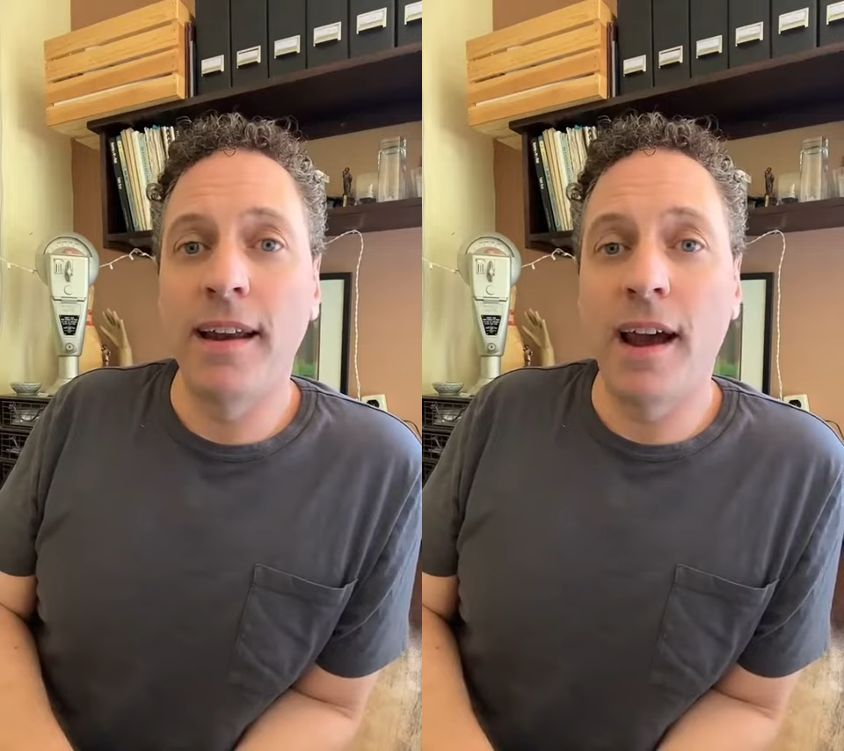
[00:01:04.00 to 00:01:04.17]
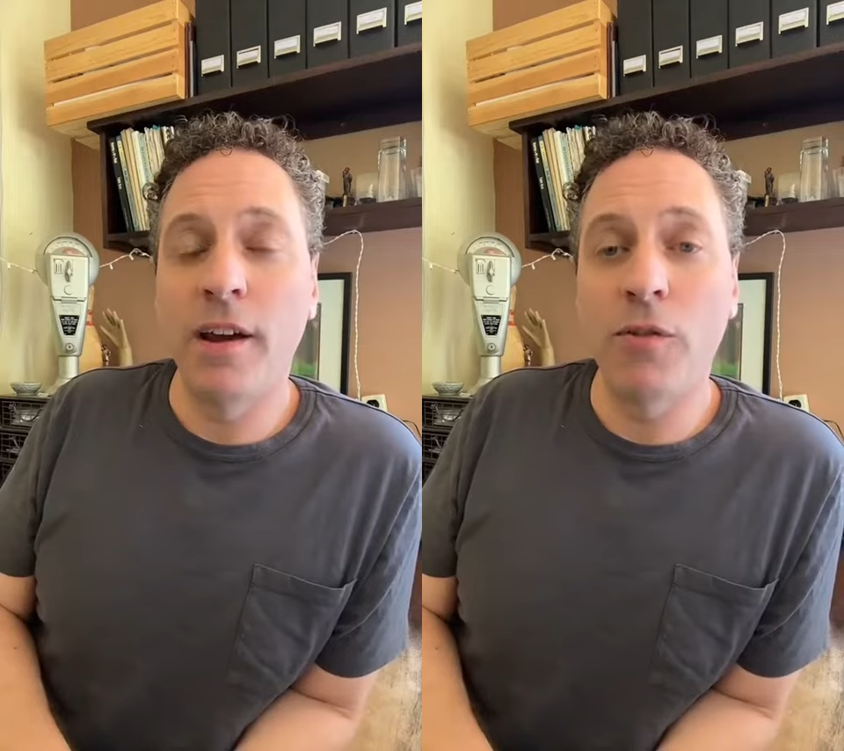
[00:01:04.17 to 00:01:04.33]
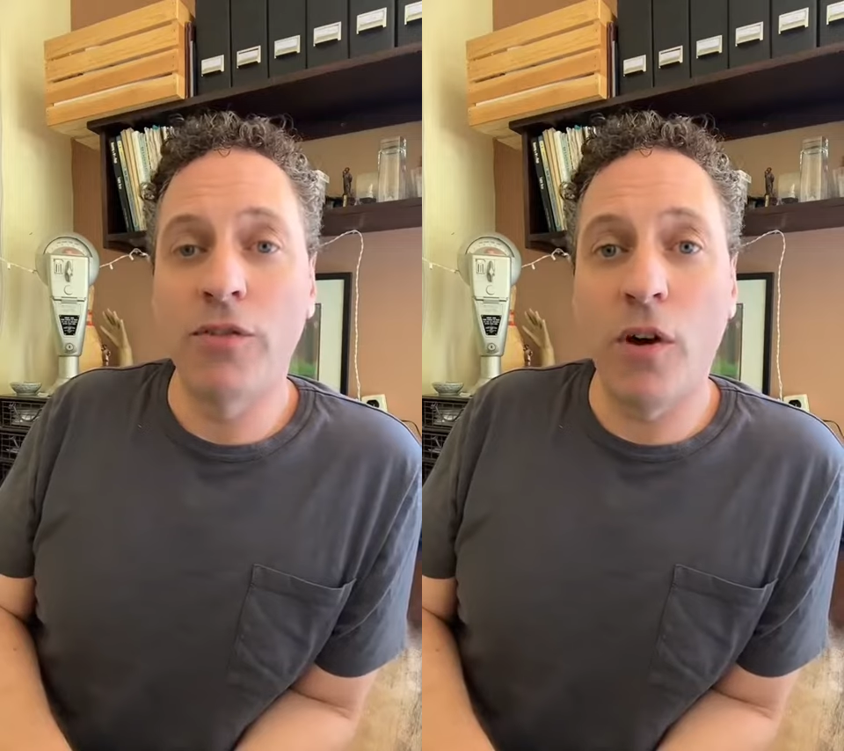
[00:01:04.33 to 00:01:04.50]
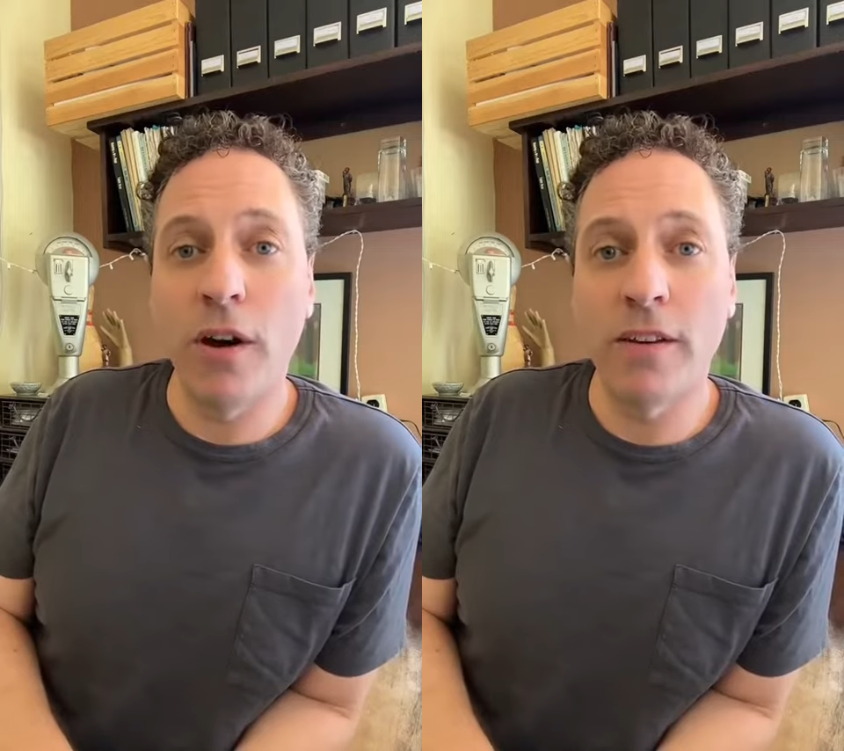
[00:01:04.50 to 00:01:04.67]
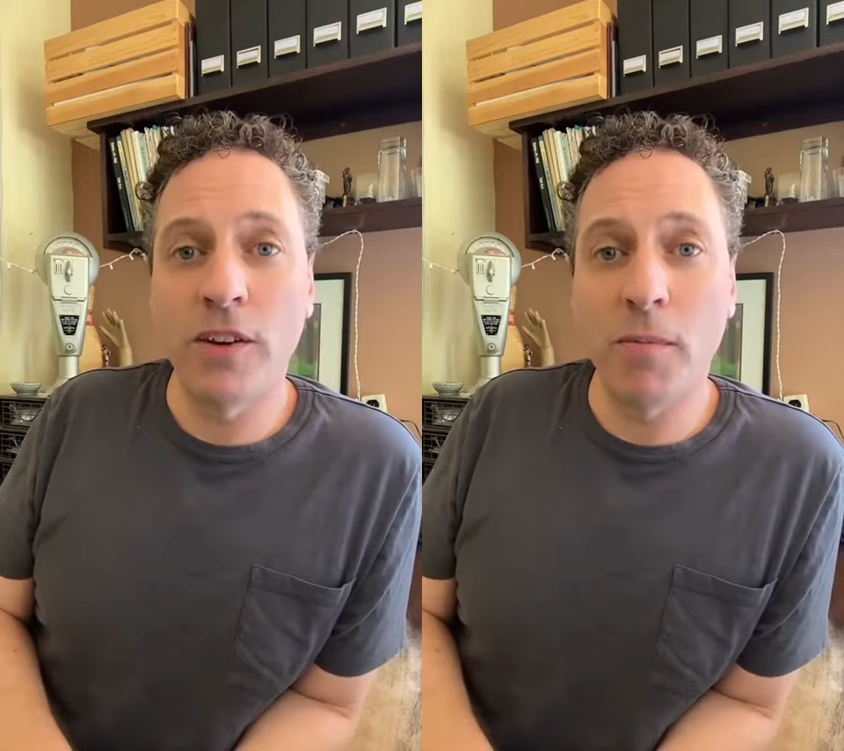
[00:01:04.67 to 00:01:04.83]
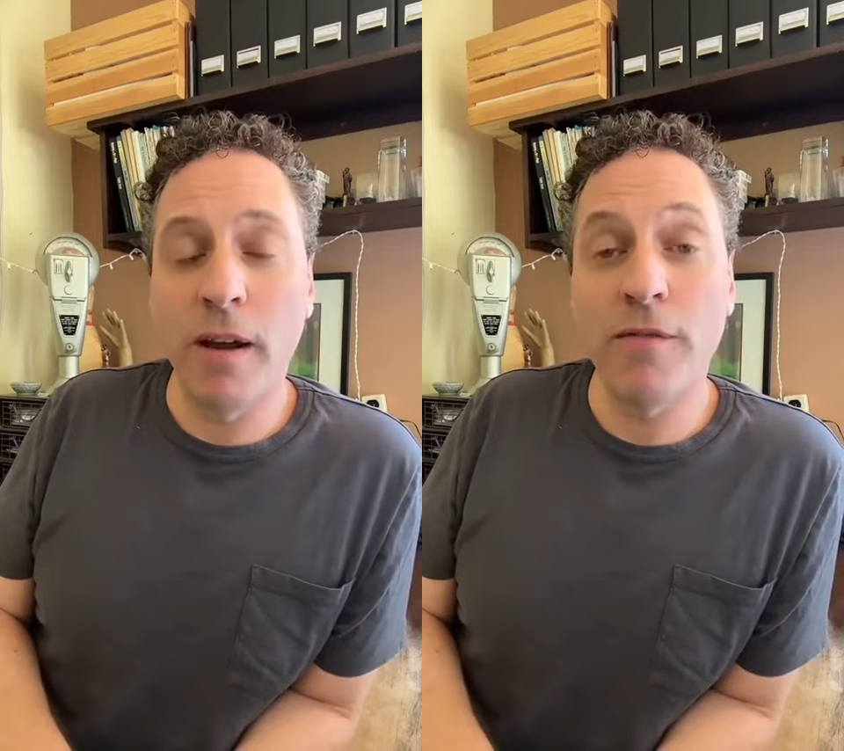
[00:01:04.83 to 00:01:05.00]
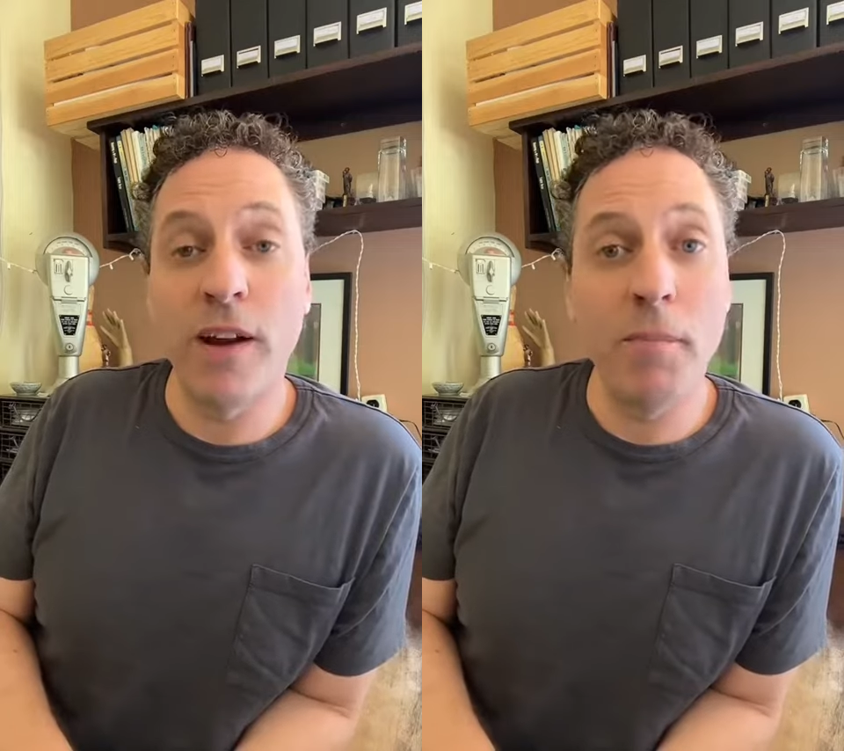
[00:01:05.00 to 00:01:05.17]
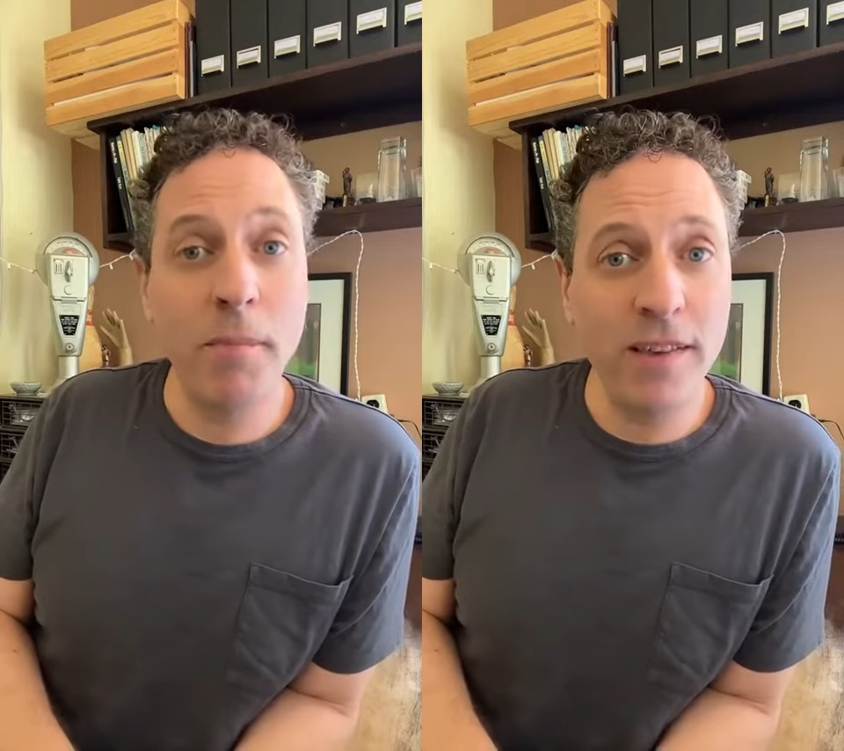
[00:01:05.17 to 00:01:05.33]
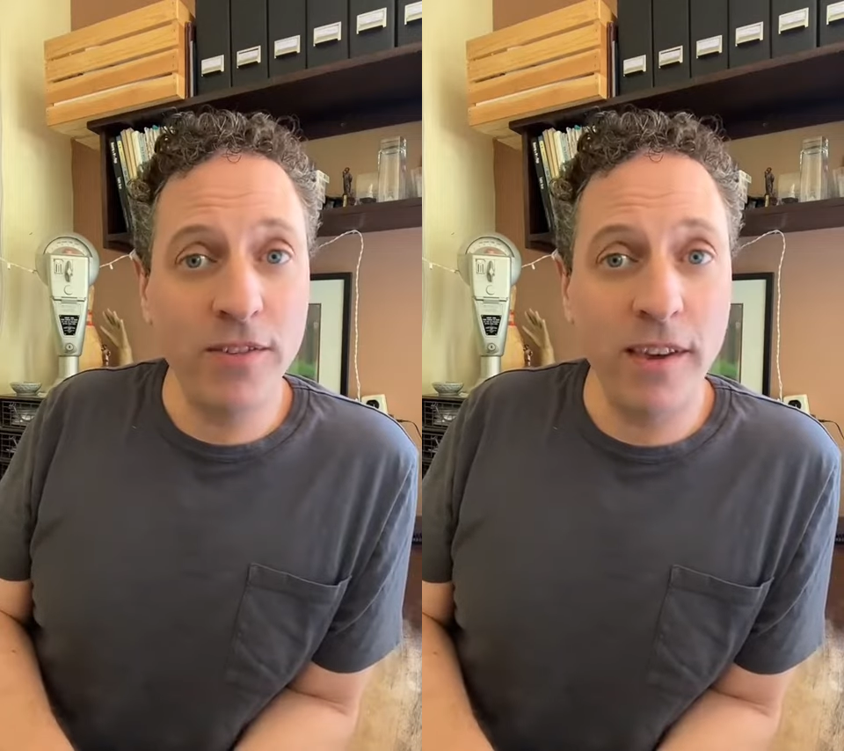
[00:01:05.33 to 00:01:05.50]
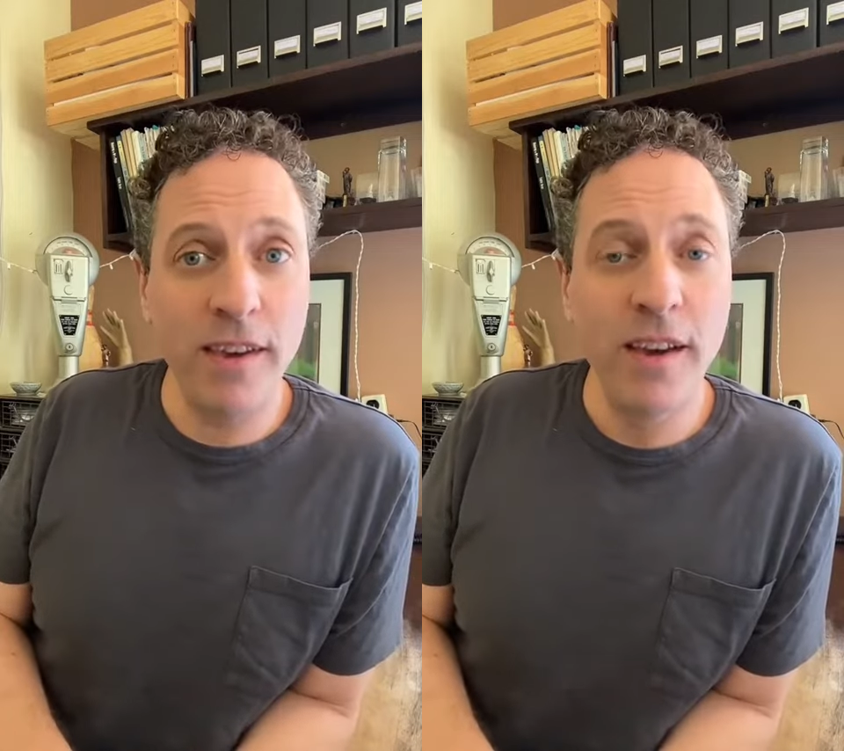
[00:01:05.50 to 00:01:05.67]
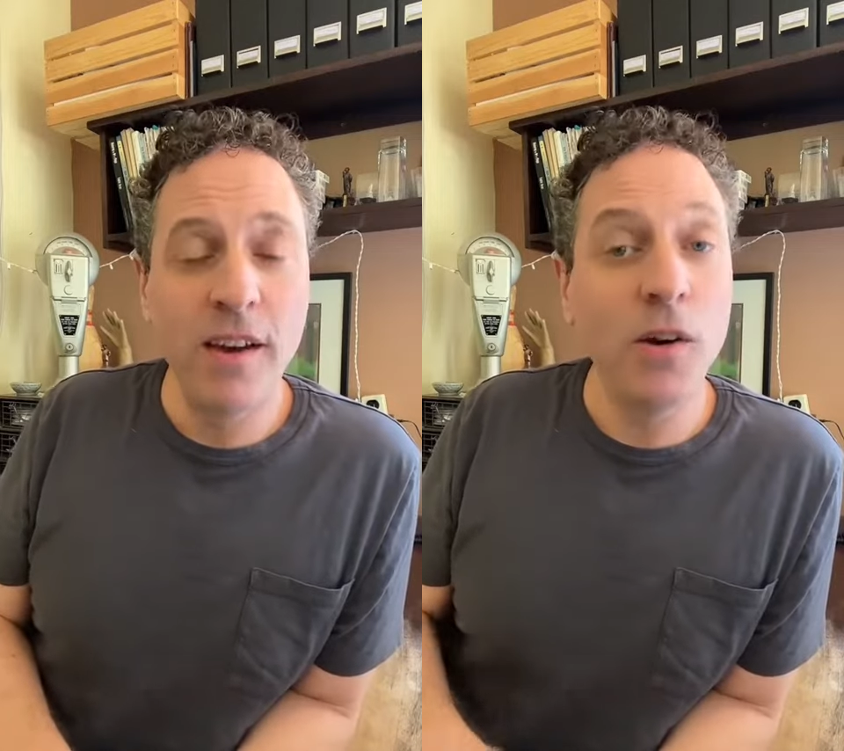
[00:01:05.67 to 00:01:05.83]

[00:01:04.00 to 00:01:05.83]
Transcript: I was talking to my friend Missy,